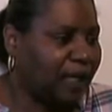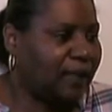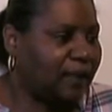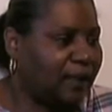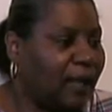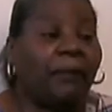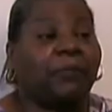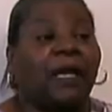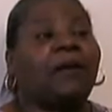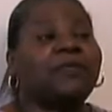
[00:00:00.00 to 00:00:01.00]
and then I,
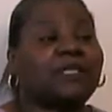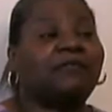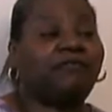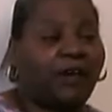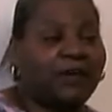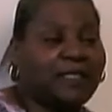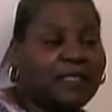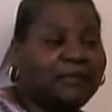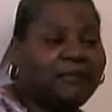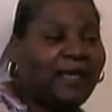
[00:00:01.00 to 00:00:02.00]
but I was
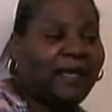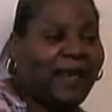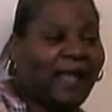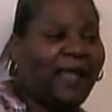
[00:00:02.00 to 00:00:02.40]
converted, and